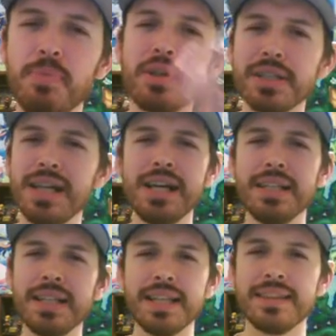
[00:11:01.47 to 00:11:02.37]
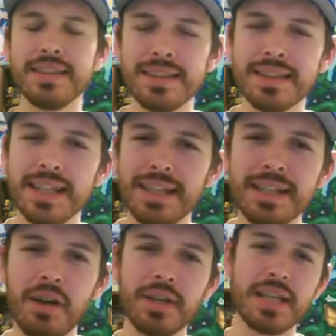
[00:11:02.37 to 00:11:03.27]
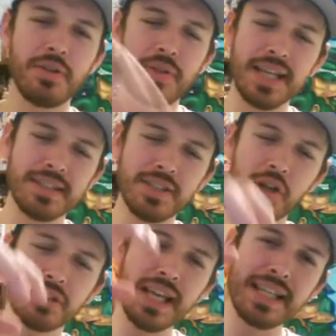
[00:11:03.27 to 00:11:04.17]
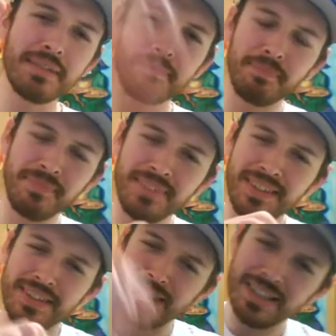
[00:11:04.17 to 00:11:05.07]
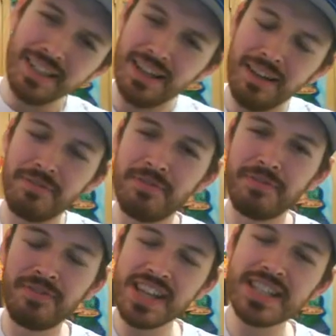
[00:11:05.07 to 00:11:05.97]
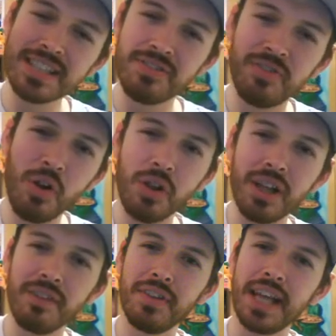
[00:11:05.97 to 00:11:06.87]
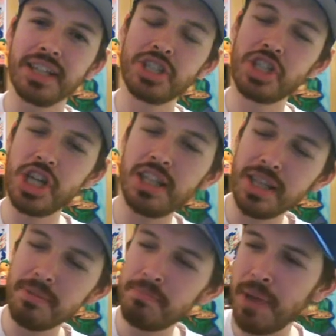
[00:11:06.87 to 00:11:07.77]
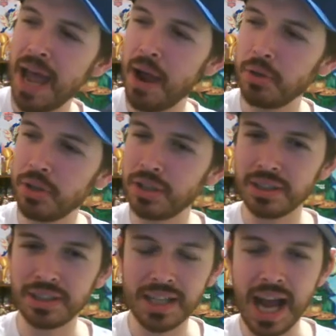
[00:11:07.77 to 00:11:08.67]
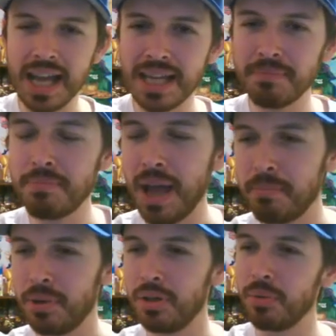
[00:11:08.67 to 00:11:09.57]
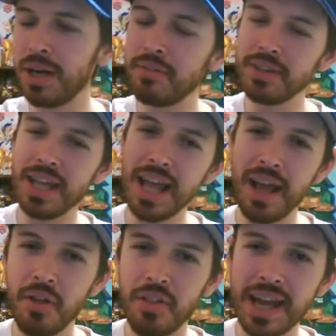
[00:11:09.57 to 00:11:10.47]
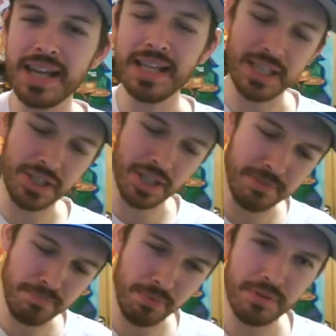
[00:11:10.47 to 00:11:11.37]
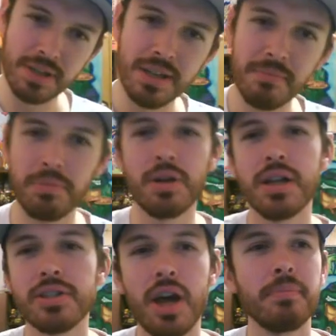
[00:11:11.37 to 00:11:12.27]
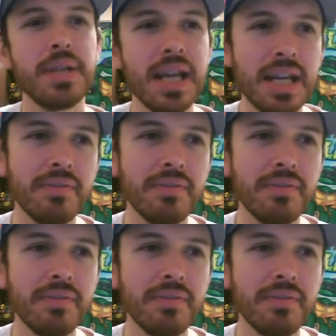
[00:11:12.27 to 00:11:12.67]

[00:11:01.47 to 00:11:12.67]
put... Okay, so they took, like, a fistful of like chili powder, cayenne pepper, whatever the hell that is, and just put on top. Didn't